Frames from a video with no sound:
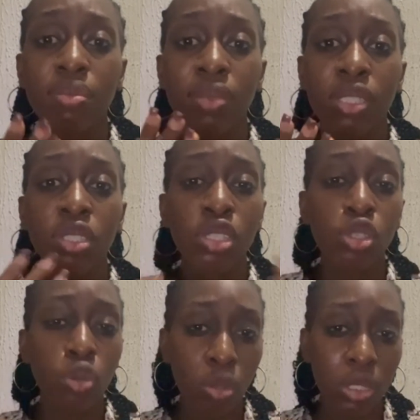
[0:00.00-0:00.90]

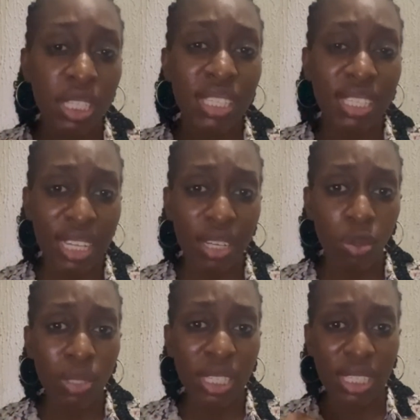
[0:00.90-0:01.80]
the skin
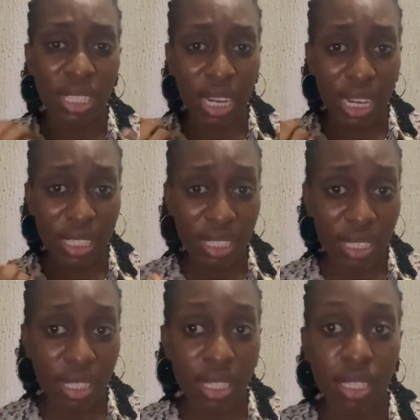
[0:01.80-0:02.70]
losing its
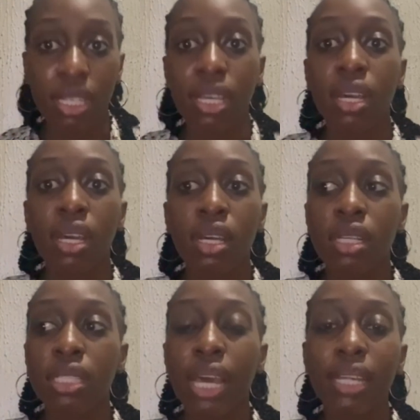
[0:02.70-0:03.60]
elasticity,
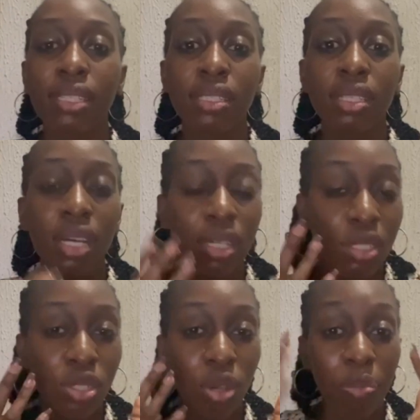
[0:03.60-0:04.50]
then
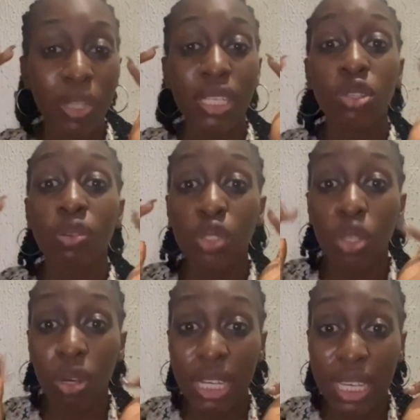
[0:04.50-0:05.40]
presence of
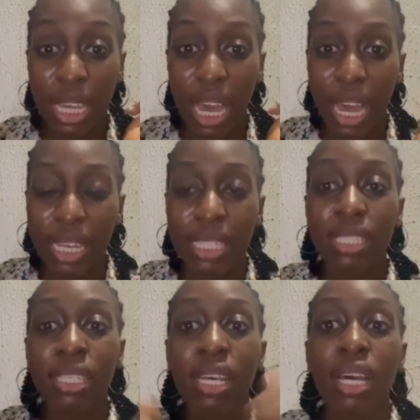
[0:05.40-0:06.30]
sunken
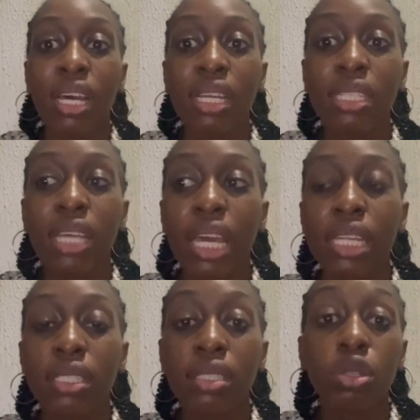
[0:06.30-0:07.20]
eyes,
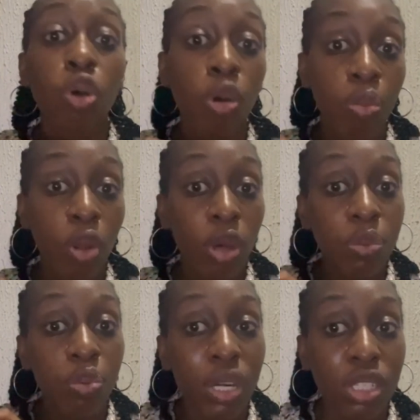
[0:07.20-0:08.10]
then low
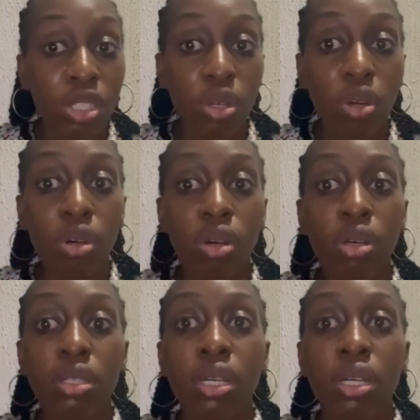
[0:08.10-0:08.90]
blood pressure,